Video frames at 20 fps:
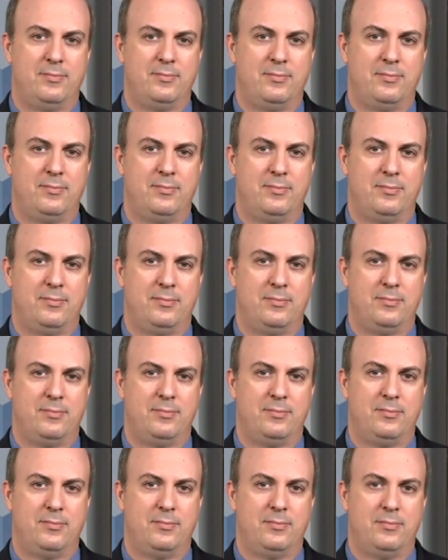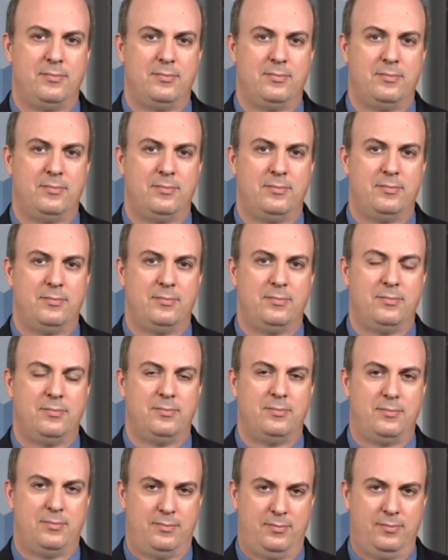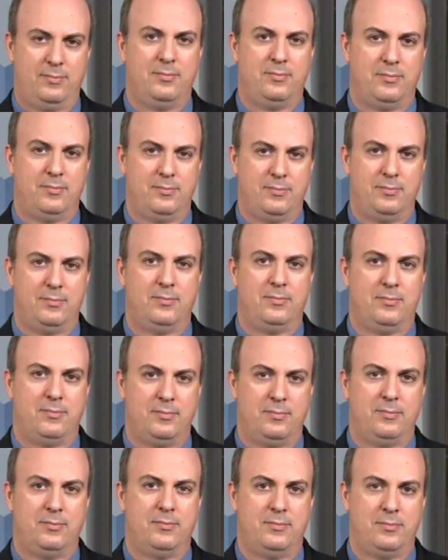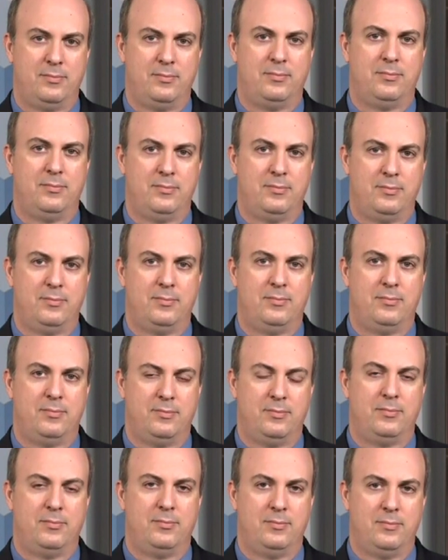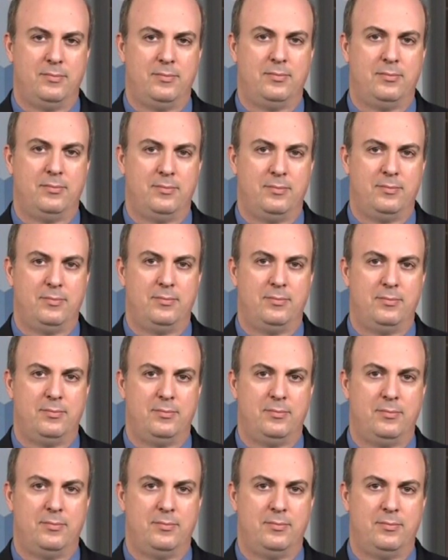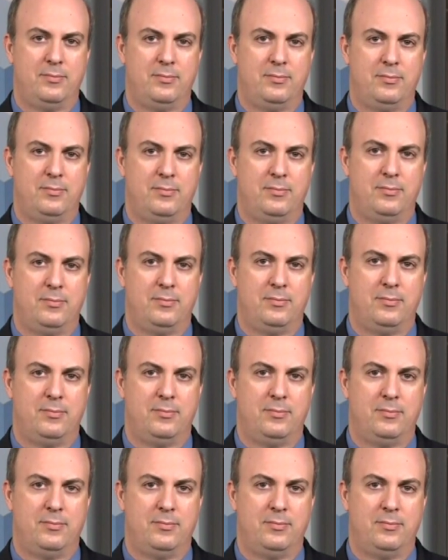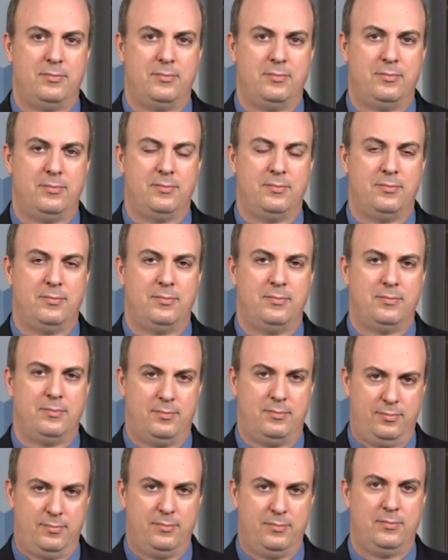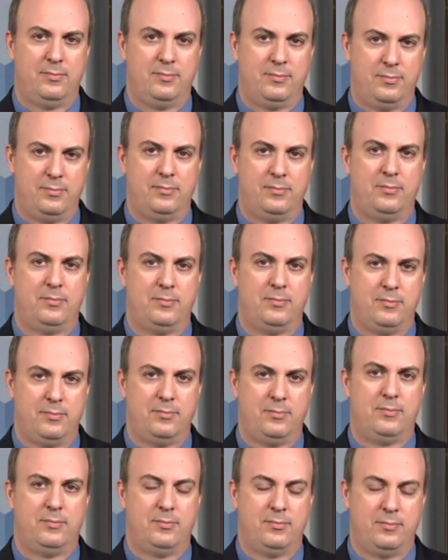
[no speech]